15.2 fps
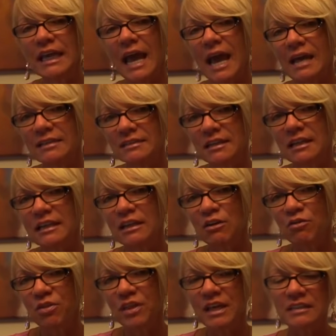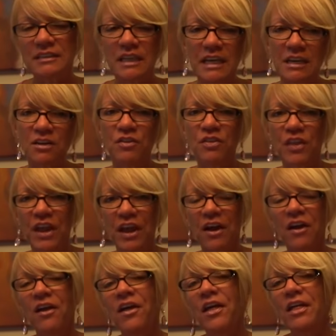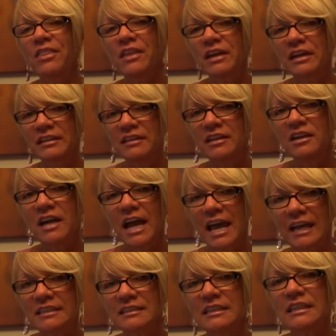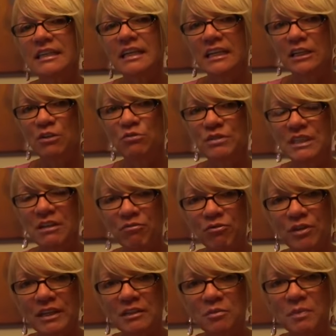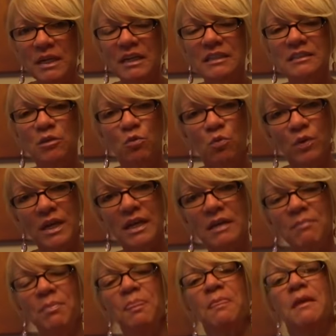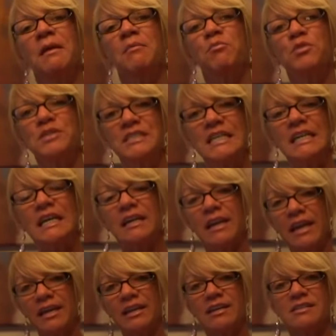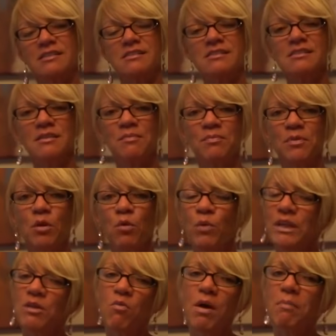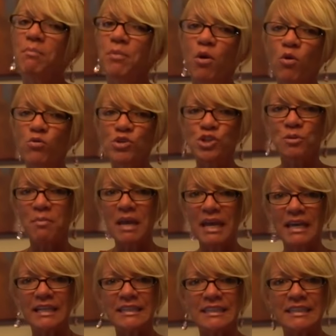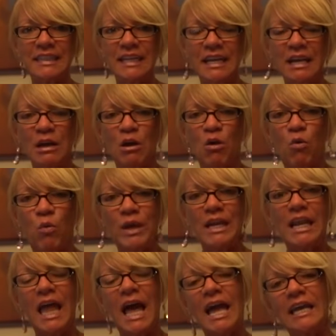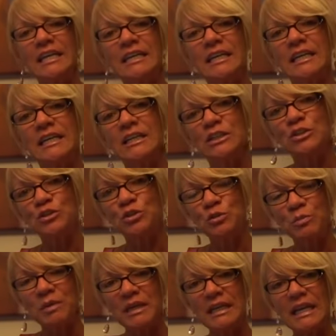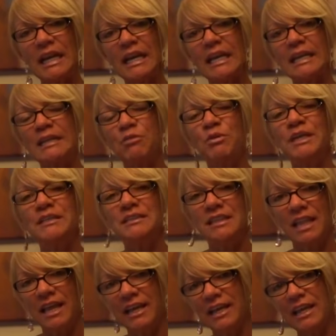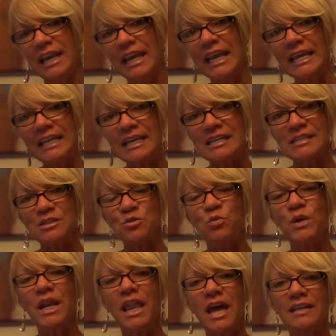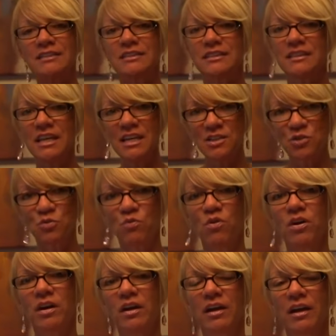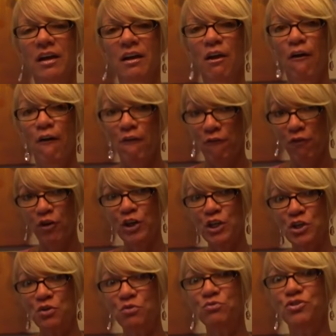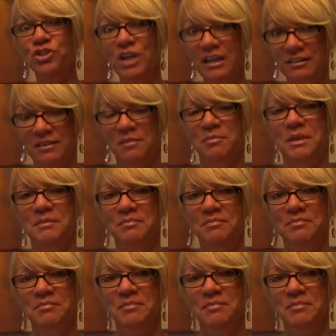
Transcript: get a little things here and there that they are acting a little different, because we Brazilian ladies, we don't approach men. We like to be treated like a ladies. We let this work for you gentlemen.